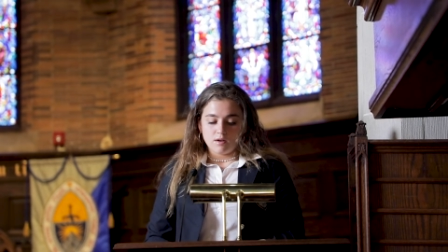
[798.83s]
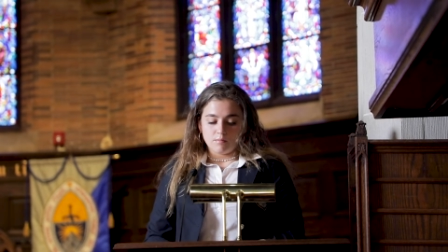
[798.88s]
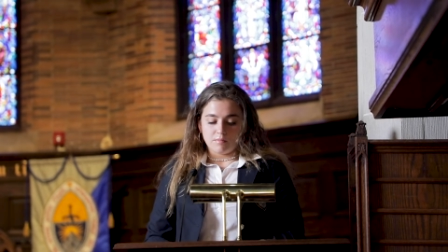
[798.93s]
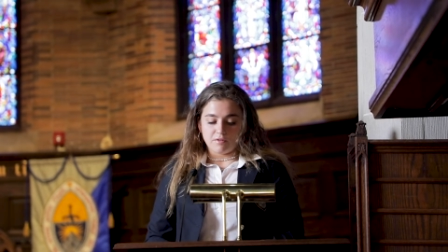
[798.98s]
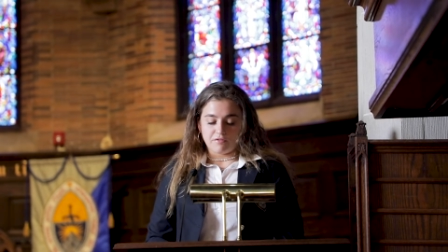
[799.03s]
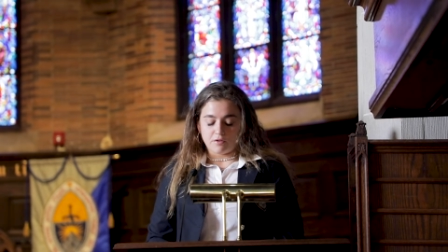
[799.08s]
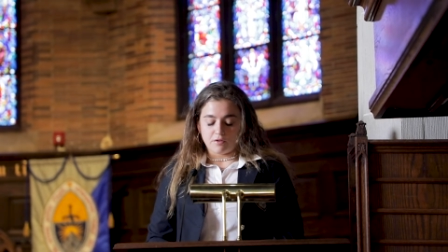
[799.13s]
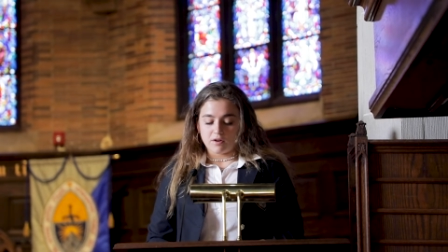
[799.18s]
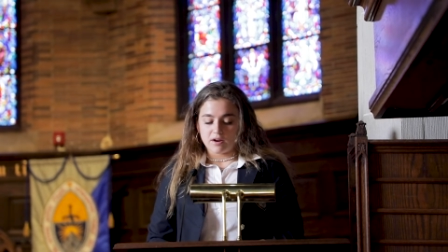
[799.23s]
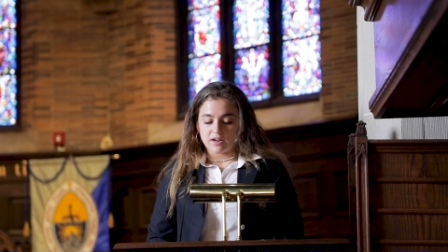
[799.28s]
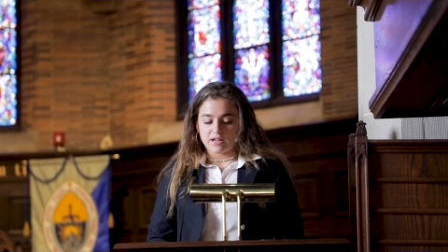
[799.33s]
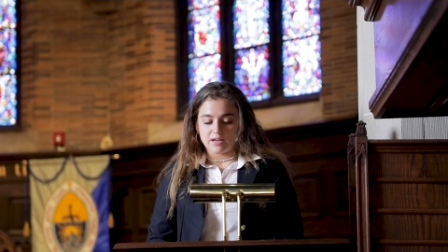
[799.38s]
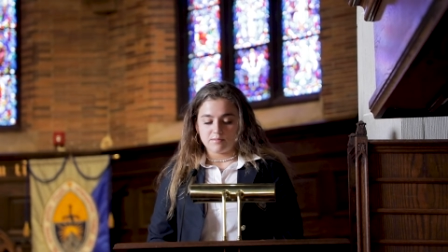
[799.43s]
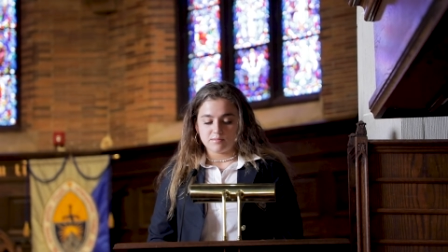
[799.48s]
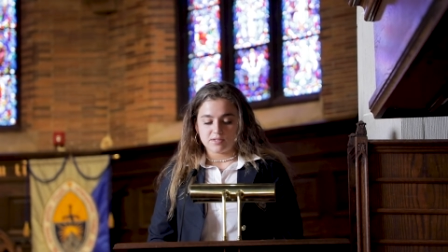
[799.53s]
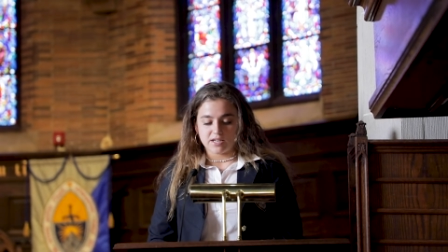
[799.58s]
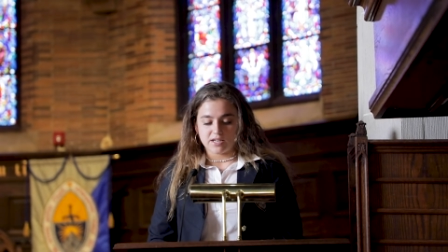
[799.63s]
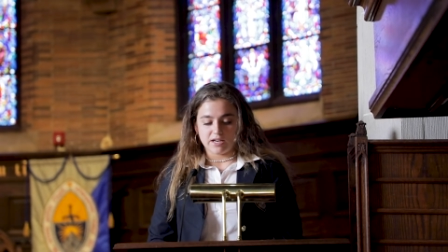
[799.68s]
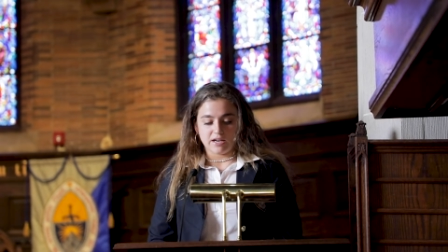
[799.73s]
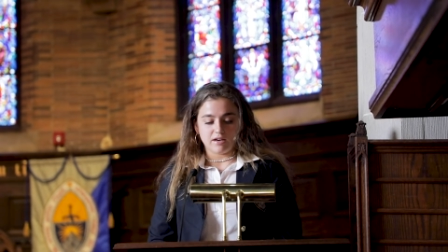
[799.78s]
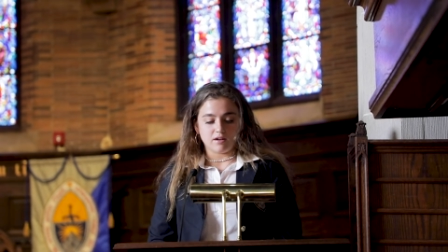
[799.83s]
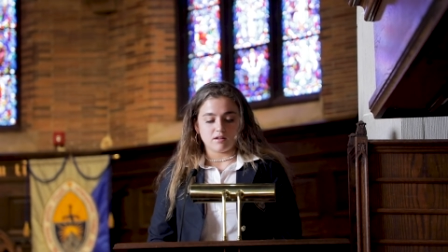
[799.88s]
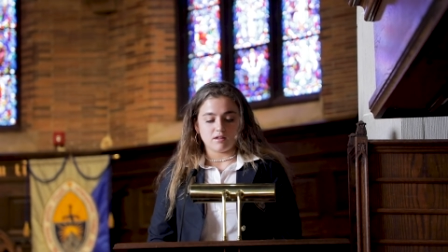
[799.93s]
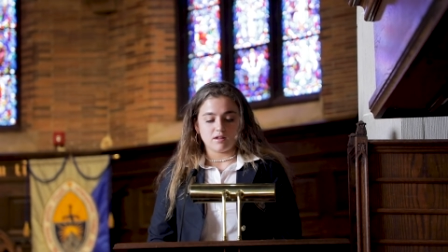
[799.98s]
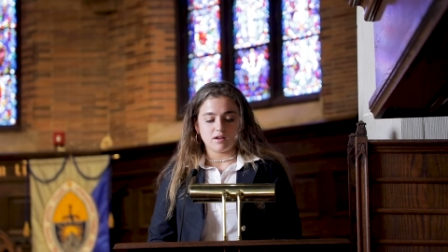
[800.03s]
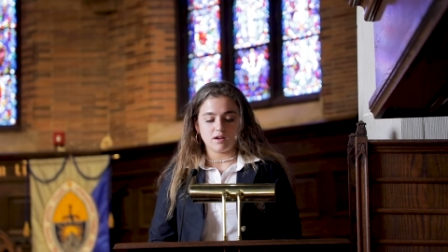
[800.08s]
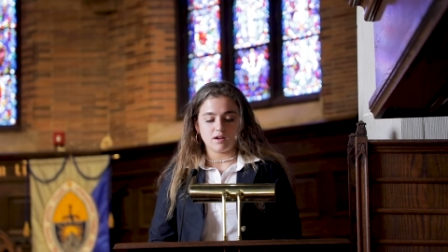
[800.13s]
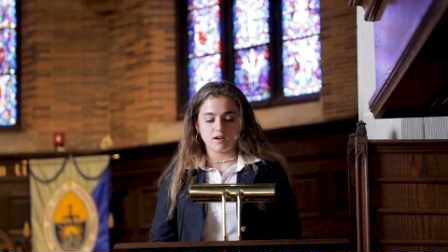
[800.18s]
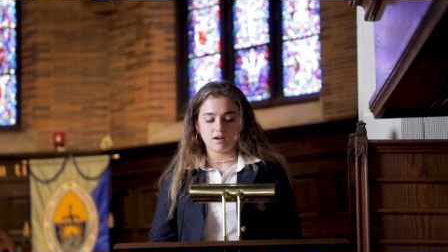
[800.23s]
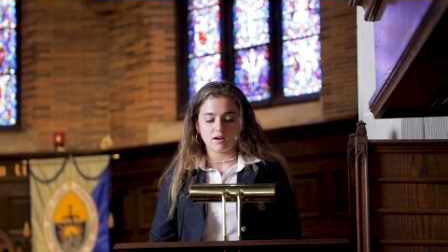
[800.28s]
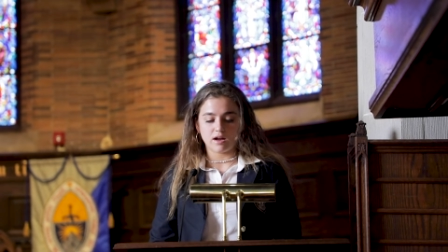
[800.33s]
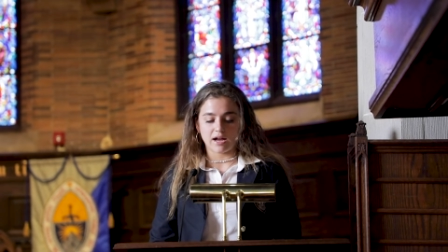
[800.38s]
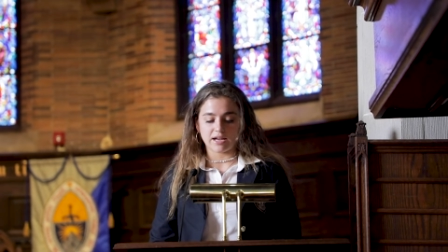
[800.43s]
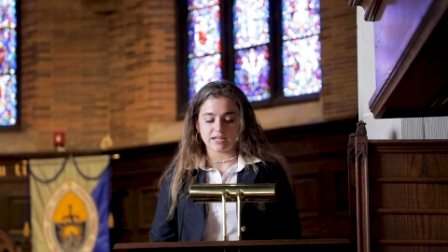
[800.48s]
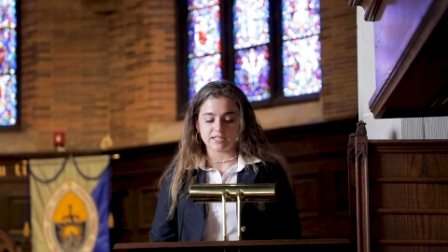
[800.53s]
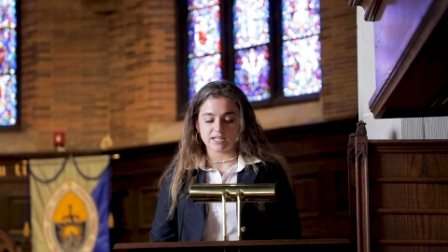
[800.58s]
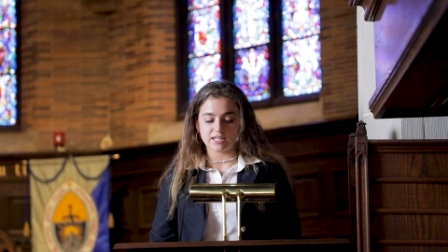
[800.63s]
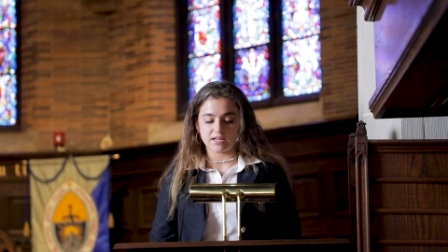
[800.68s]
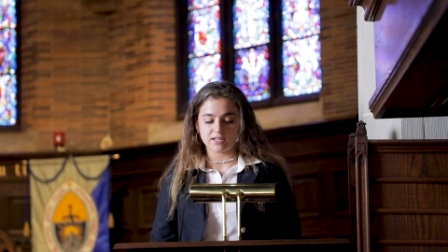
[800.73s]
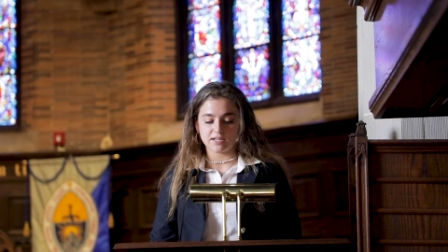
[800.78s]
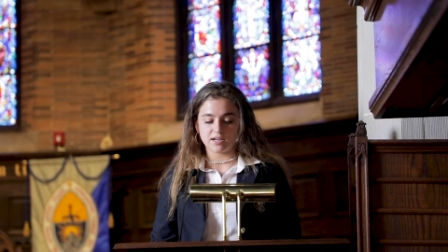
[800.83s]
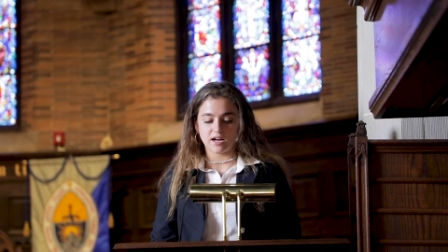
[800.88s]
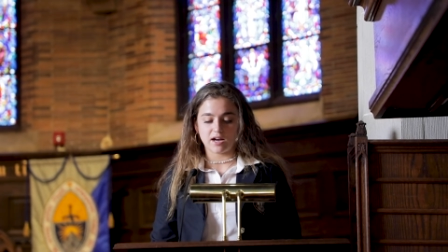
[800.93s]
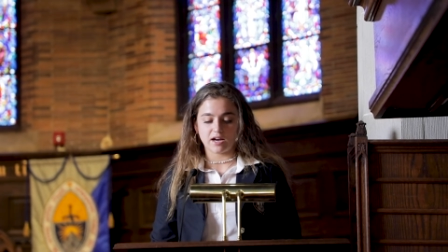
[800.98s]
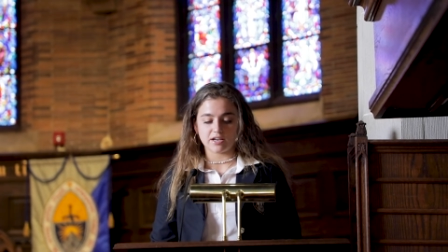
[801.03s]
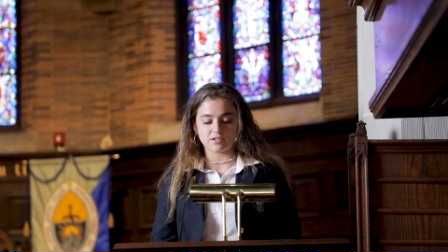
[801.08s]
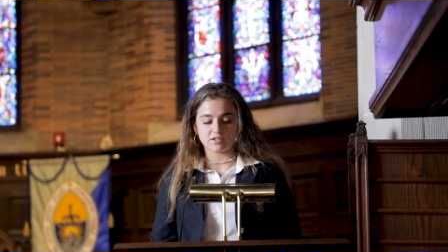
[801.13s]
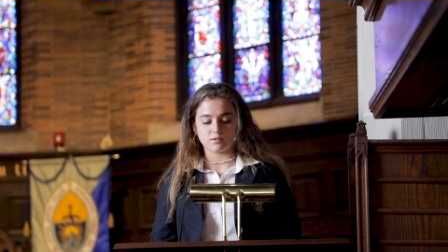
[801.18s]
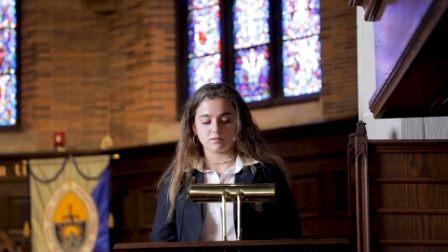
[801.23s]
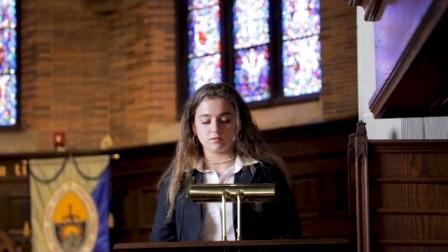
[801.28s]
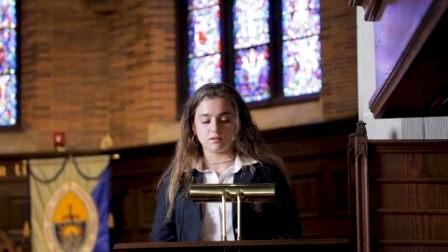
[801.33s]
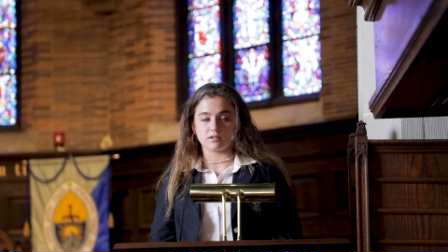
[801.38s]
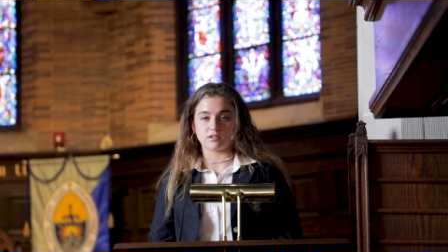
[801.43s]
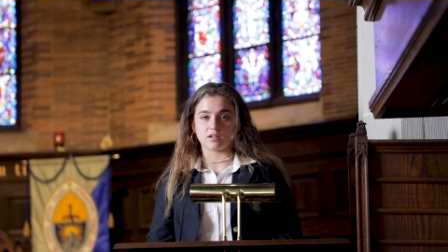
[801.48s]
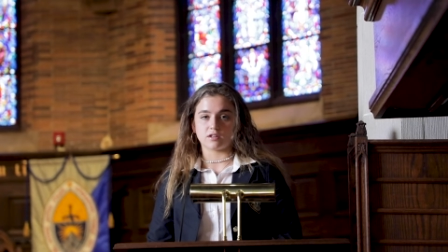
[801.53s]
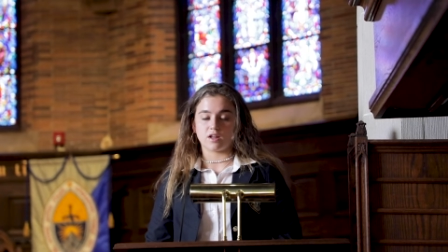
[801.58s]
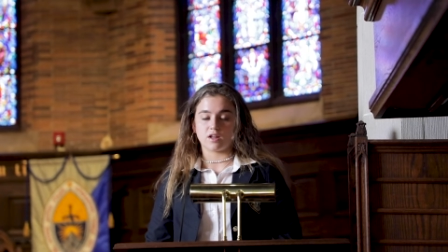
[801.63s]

Before I came to Hill, I attended a high school in the